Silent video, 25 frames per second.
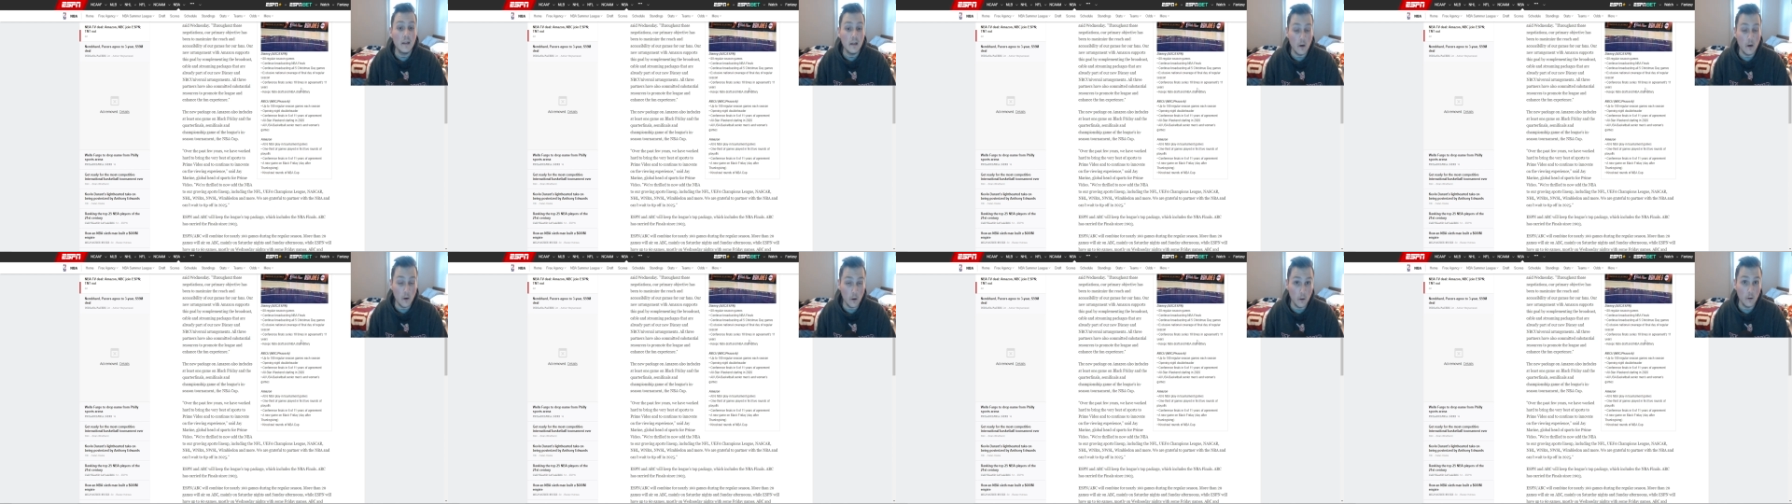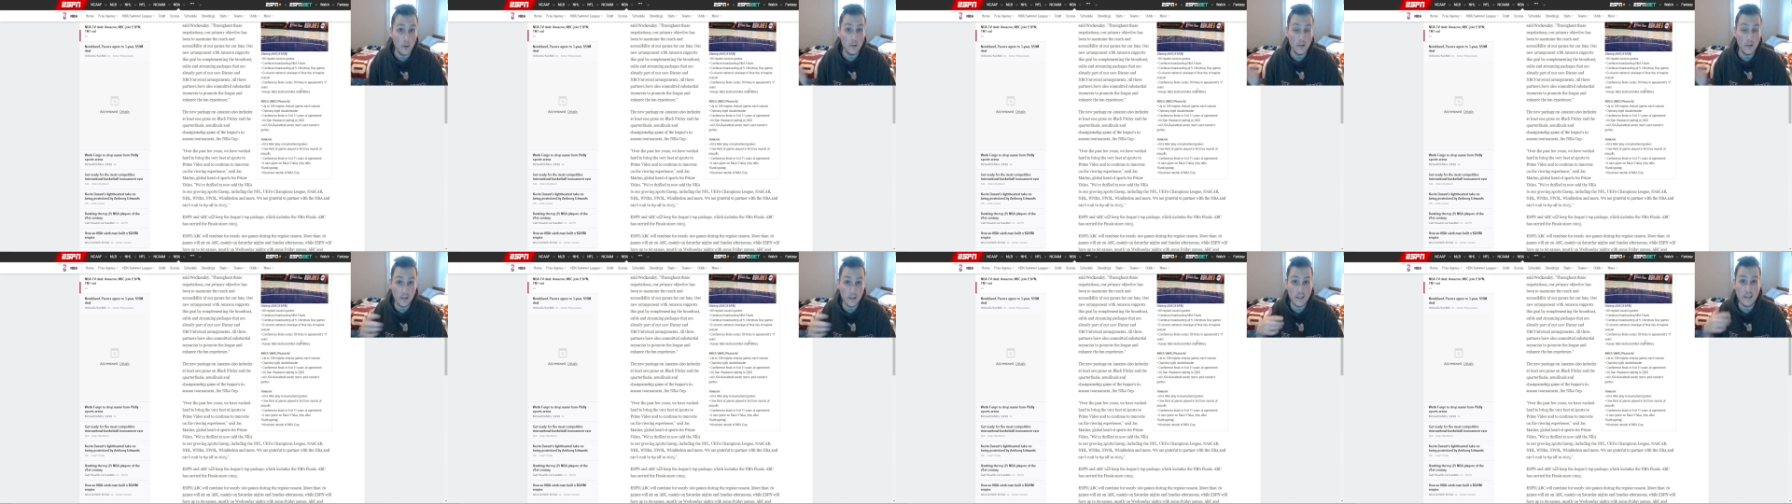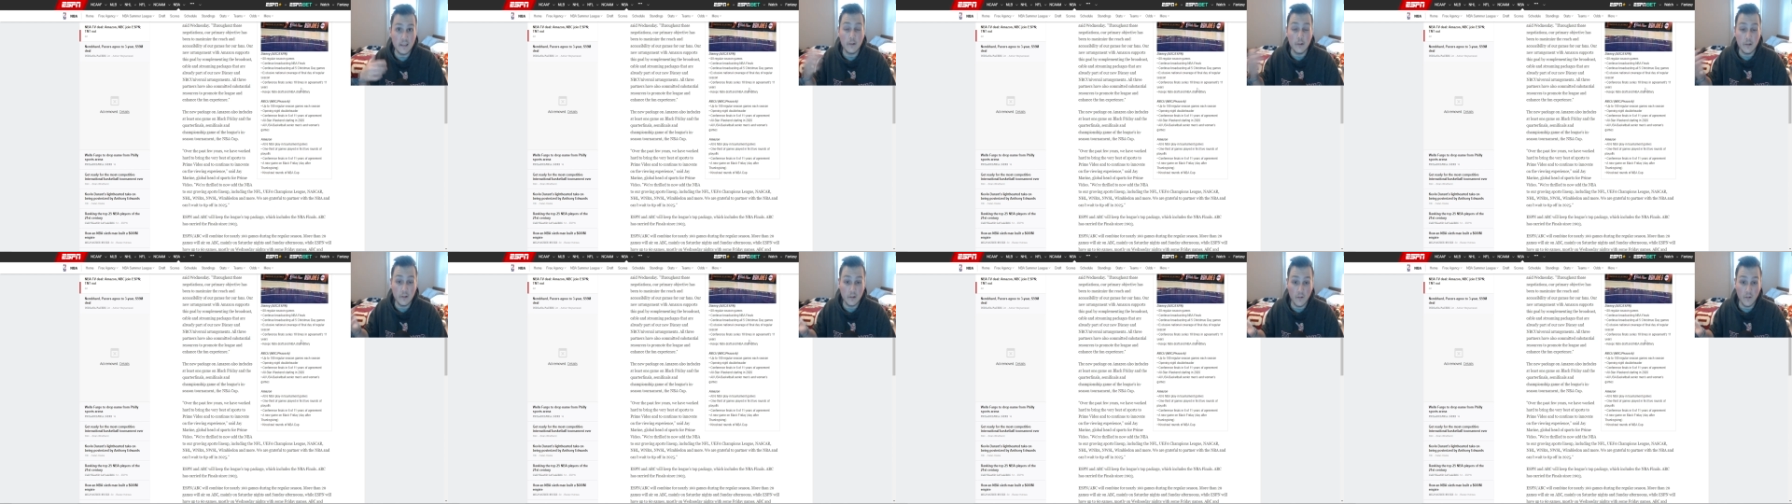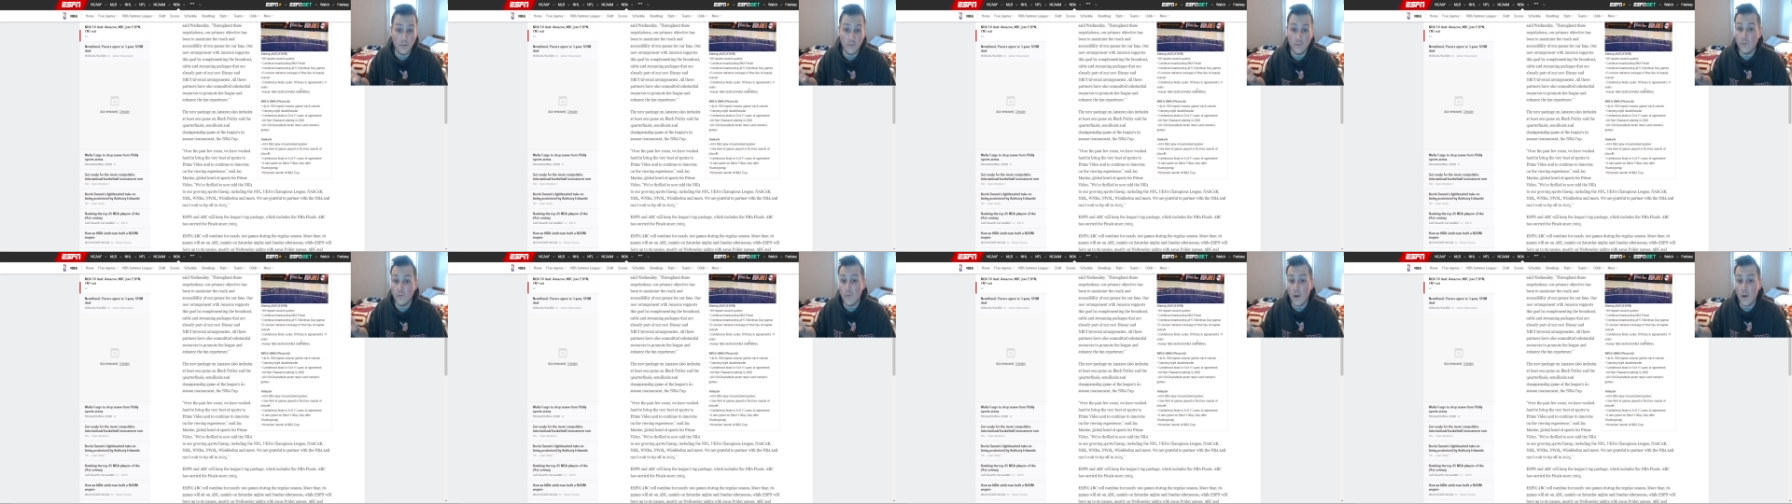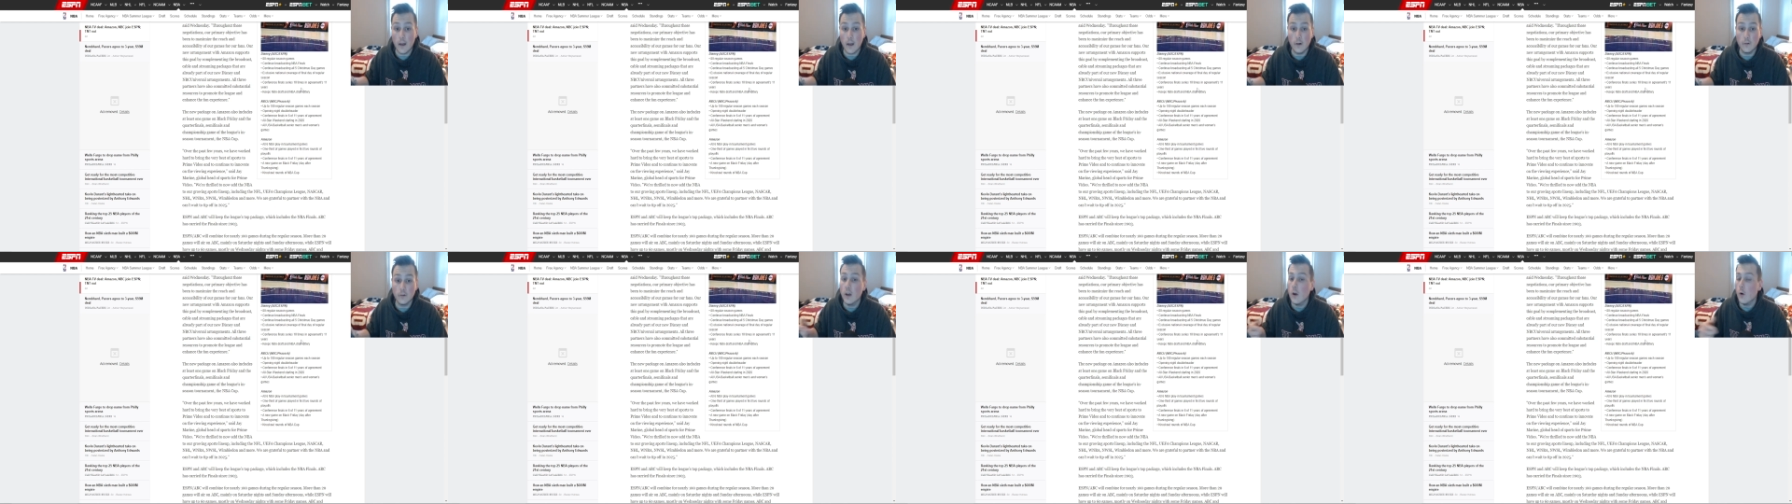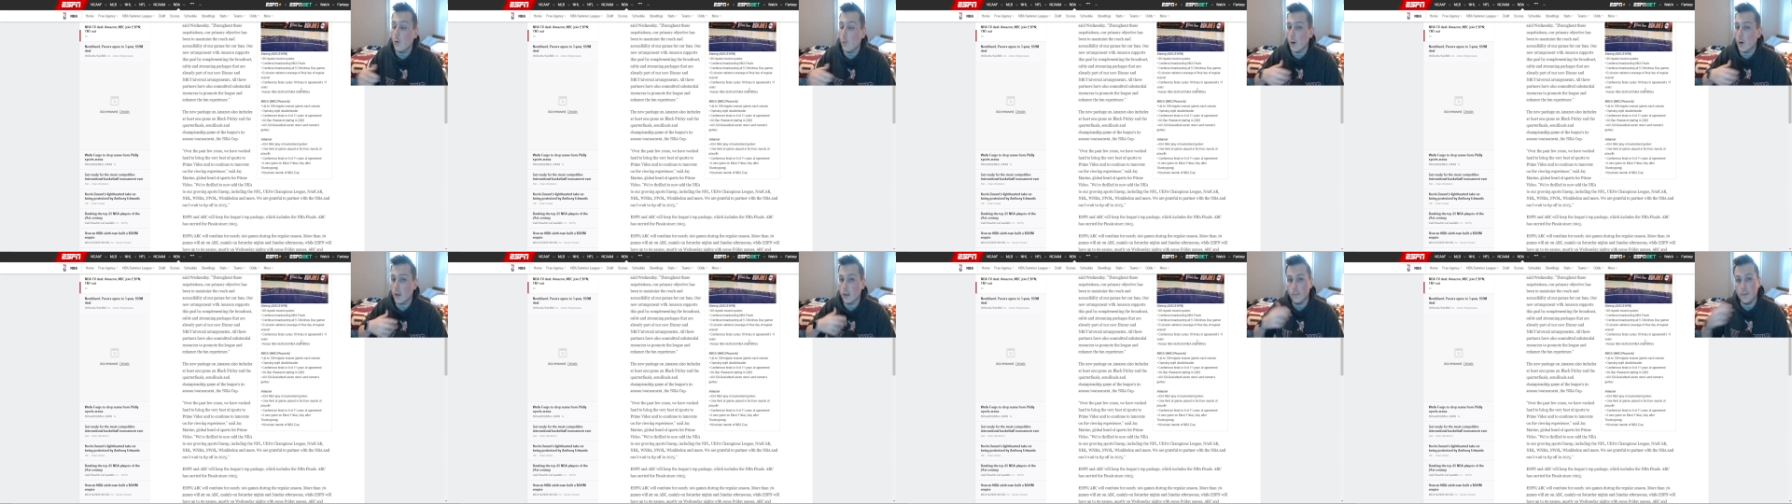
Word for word: or the series of finals, whether it